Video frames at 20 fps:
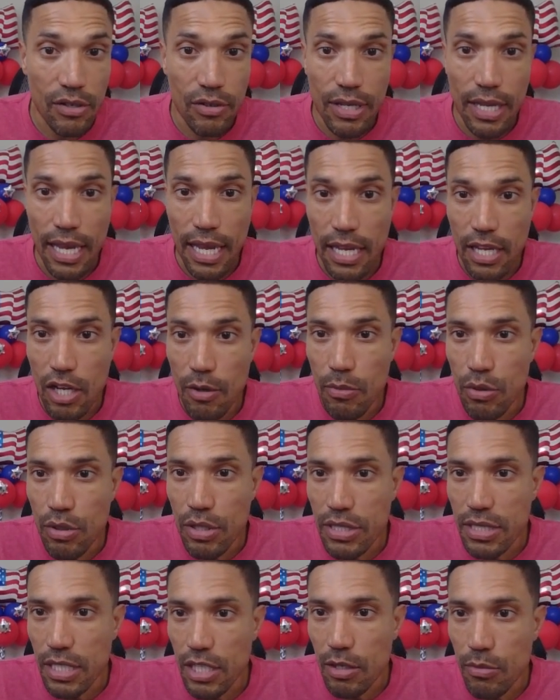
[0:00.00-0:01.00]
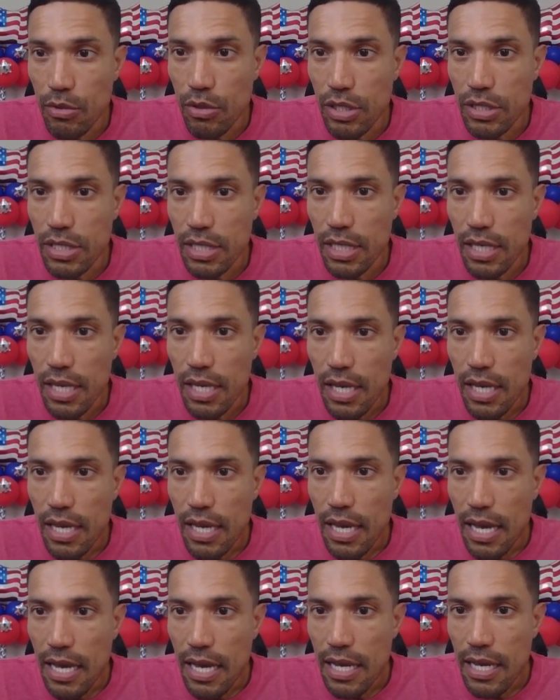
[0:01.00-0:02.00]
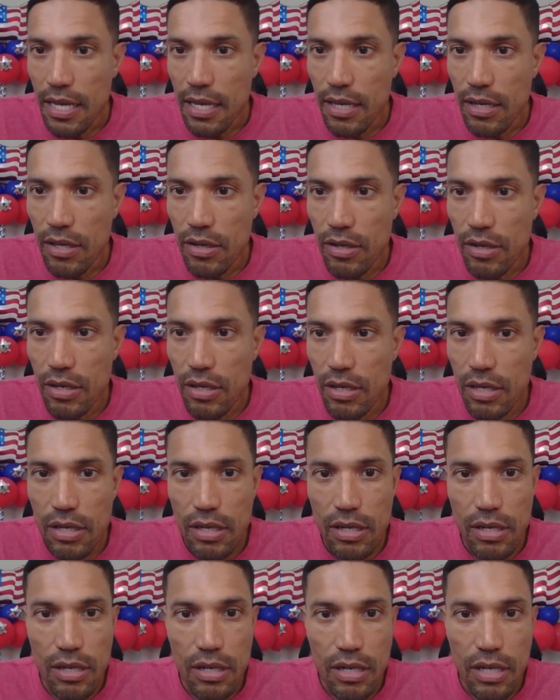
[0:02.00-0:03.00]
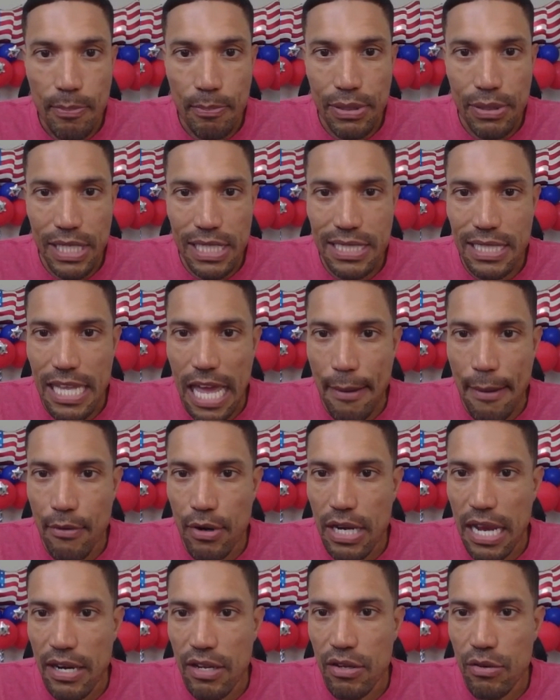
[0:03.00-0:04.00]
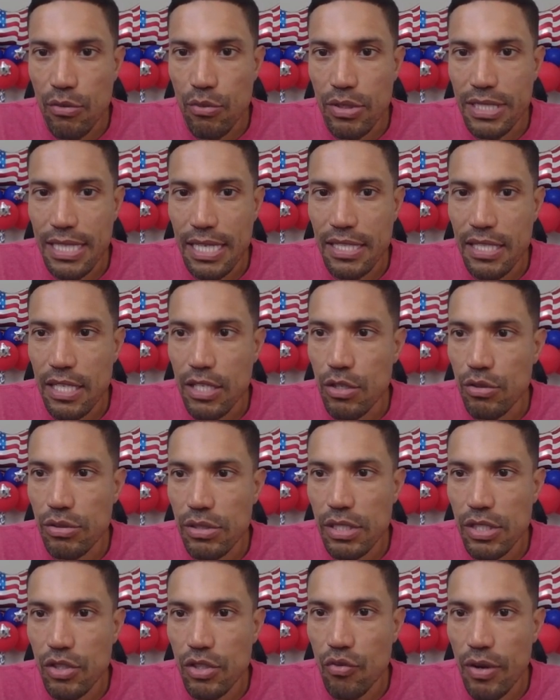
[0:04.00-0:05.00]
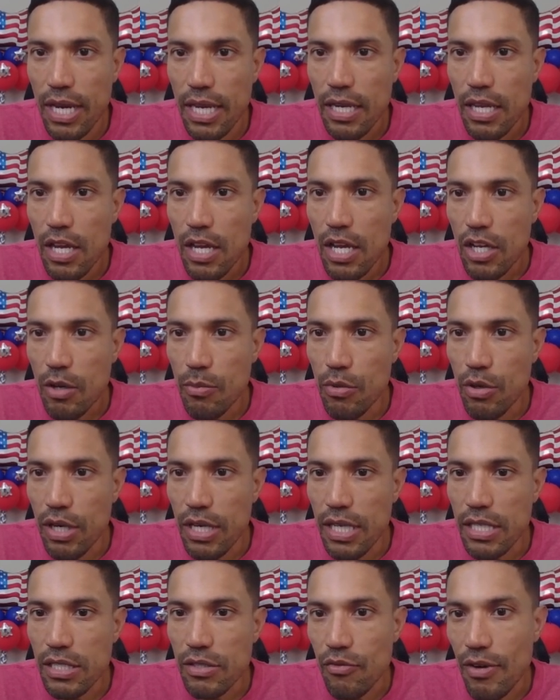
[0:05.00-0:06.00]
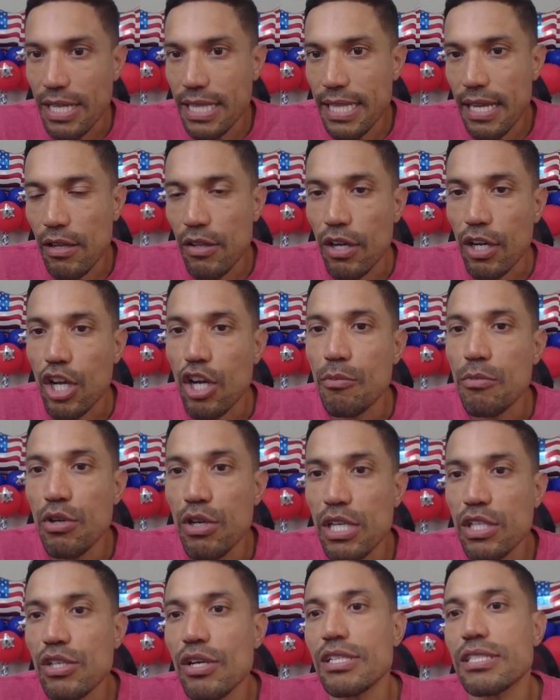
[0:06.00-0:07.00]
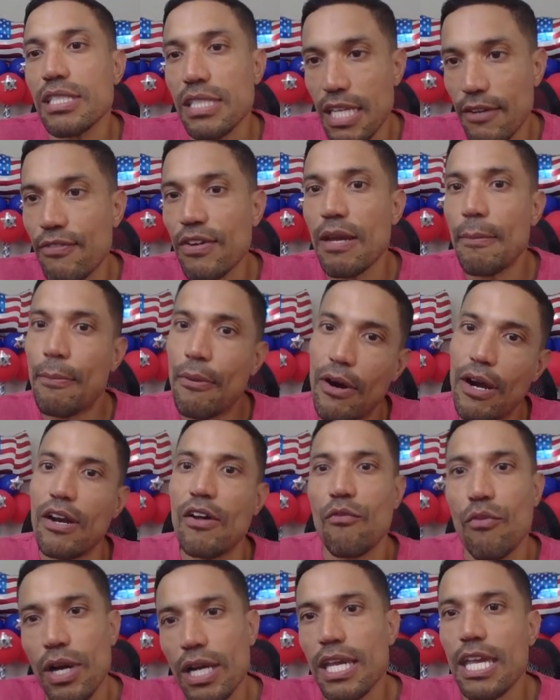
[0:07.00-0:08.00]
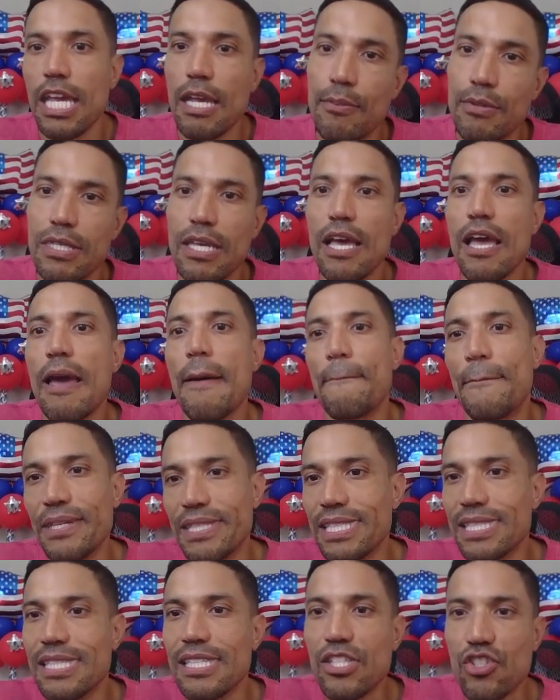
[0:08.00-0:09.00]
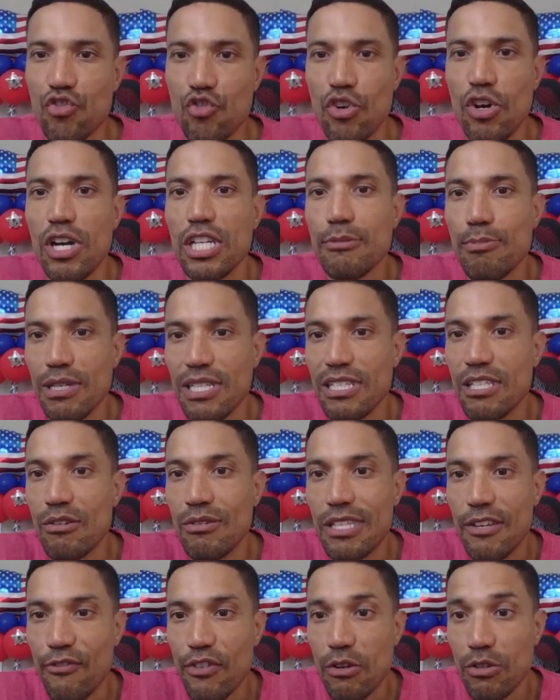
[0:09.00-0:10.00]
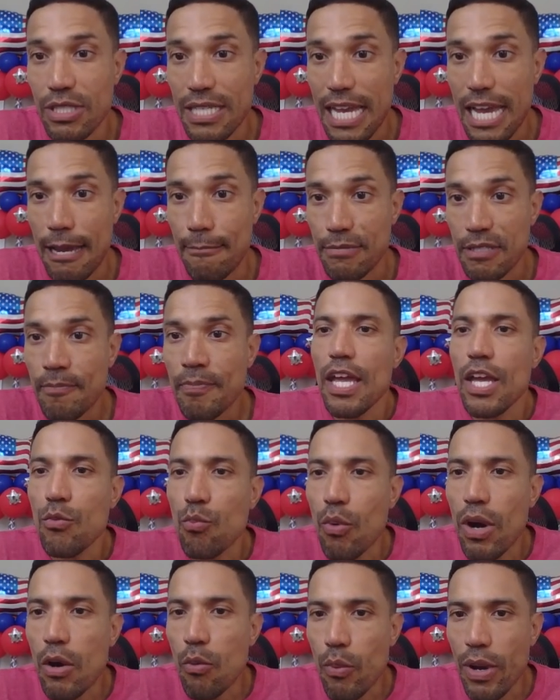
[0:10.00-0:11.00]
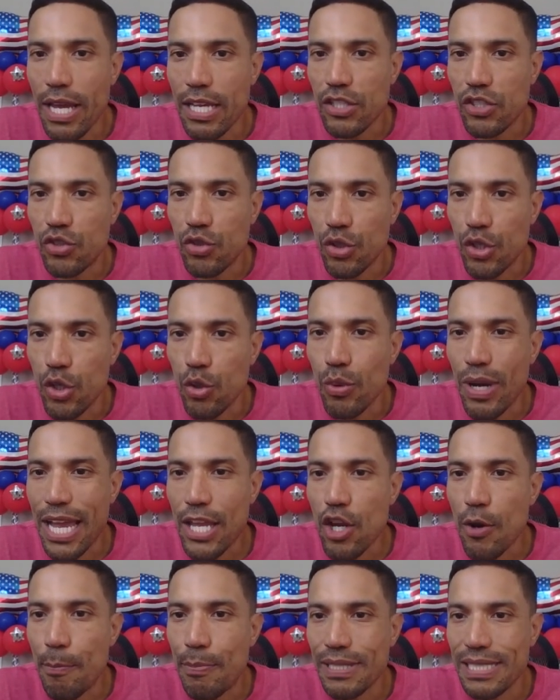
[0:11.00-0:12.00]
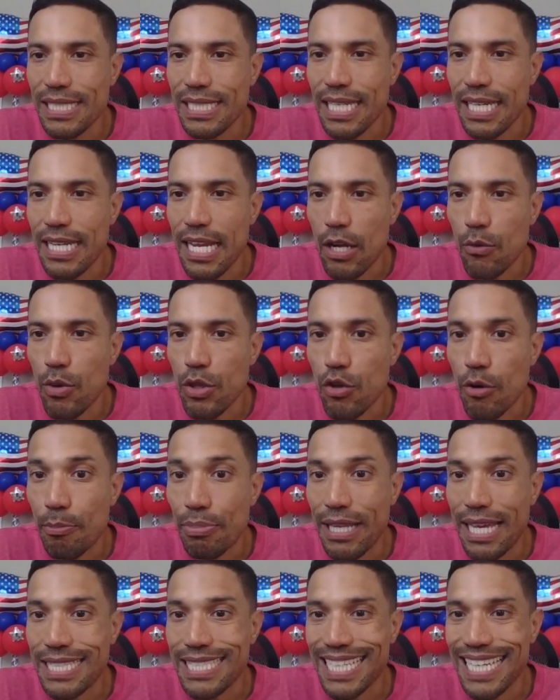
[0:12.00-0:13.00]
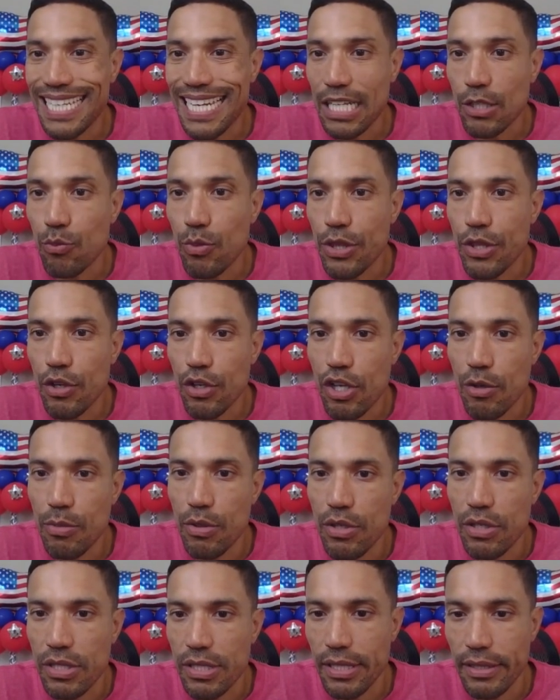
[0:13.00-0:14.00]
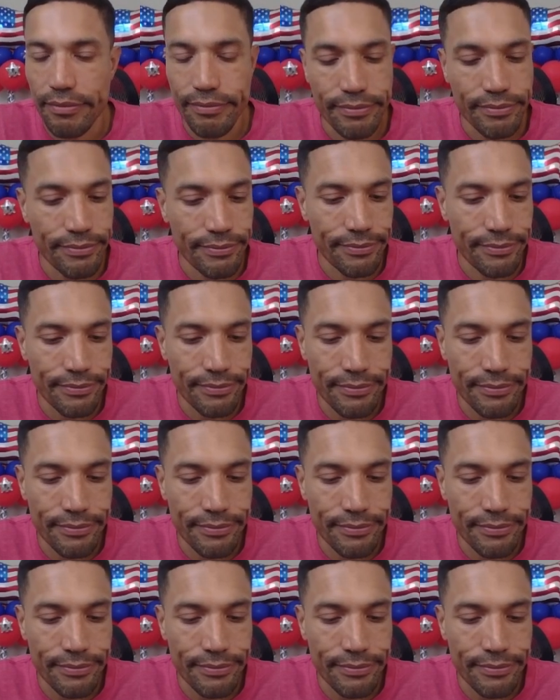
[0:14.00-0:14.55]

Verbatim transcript: Okay, community, community. Uh, please elaborate how do you intend to use this grant? Communities, right there. Look, communities are a significant part of what keeps businesses strong, especially during difficult times. In what ways do you and your business connect with or plan to connect with your community? Hmm?